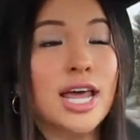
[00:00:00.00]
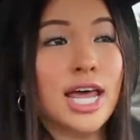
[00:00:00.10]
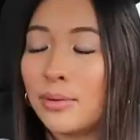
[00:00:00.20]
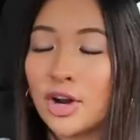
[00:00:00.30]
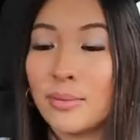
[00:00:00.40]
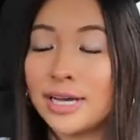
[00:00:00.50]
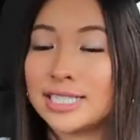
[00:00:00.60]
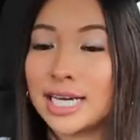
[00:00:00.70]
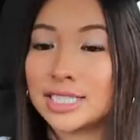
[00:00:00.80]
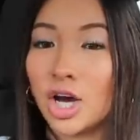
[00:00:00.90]
I put it on my
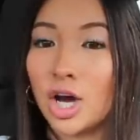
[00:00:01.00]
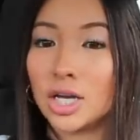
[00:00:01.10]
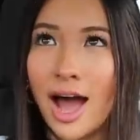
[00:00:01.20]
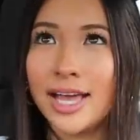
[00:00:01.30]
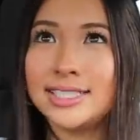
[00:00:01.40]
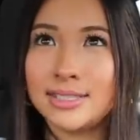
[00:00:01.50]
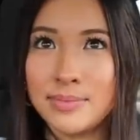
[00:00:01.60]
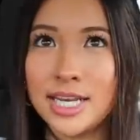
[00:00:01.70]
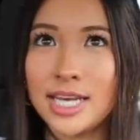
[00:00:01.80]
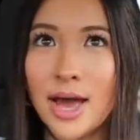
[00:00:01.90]
TikTok, iced
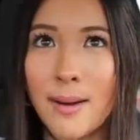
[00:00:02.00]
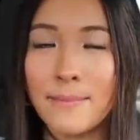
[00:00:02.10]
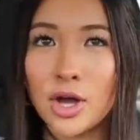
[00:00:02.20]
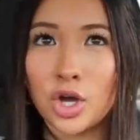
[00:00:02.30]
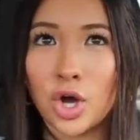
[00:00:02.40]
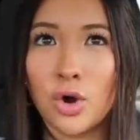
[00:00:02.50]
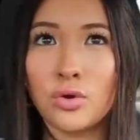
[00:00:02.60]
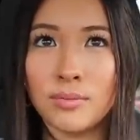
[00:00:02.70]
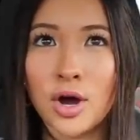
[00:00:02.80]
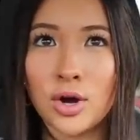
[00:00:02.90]
medium
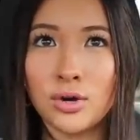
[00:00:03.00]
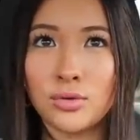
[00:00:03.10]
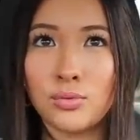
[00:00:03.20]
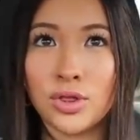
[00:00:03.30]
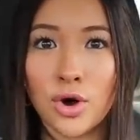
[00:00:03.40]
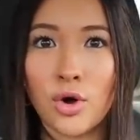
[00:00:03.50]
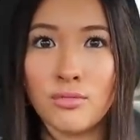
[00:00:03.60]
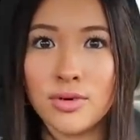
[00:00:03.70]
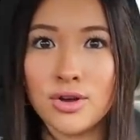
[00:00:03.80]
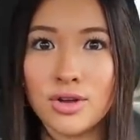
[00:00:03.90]
Cocomo with
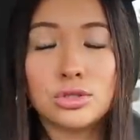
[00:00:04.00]
oat milk.